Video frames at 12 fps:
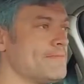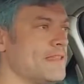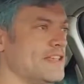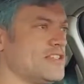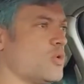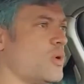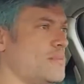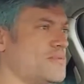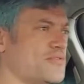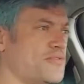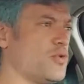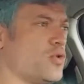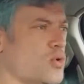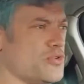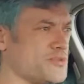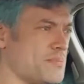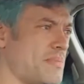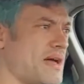It's equipped
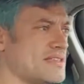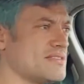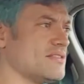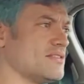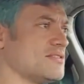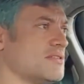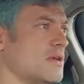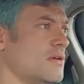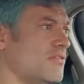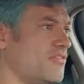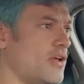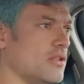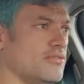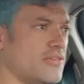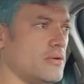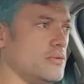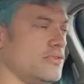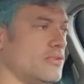Fords, Mazdas,
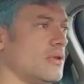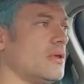Volvos,